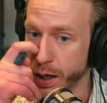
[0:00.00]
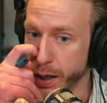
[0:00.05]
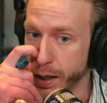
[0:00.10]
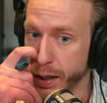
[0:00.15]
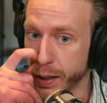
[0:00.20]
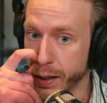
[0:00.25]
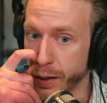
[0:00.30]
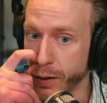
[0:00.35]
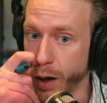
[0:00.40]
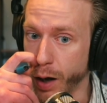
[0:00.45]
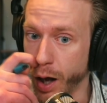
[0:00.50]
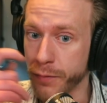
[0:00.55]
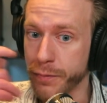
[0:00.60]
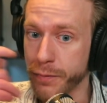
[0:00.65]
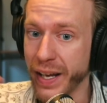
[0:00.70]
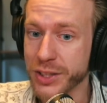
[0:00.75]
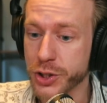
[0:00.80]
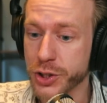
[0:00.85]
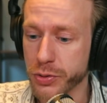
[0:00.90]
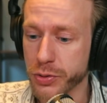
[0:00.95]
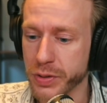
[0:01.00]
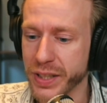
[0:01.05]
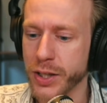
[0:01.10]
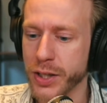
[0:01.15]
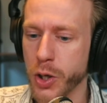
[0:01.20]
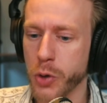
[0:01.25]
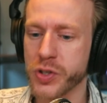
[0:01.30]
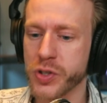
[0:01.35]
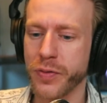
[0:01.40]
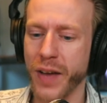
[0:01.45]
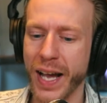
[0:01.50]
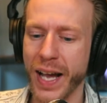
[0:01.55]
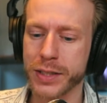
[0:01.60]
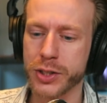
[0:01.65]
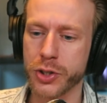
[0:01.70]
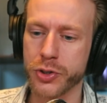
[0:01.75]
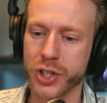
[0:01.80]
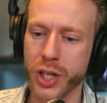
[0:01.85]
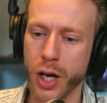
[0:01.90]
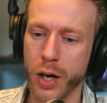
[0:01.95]
eventually those
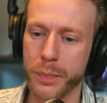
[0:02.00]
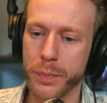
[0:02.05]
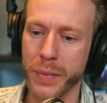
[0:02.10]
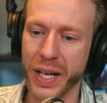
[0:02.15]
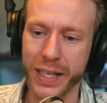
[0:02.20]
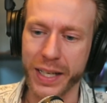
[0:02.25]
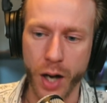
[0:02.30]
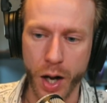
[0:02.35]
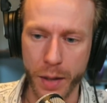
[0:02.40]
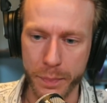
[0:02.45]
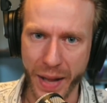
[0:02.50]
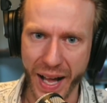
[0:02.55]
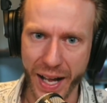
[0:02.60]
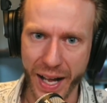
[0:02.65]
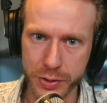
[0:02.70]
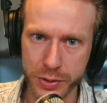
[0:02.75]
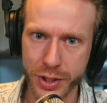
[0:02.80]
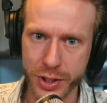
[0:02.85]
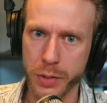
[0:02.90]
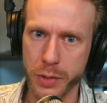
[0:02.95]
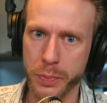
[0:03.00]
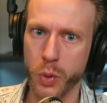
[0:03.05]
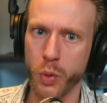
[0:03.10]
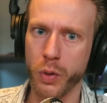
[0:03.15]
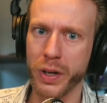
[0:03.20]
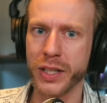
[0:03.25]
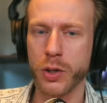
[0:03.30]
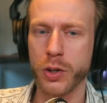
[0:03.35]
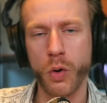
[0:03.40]
factors might compound to the point,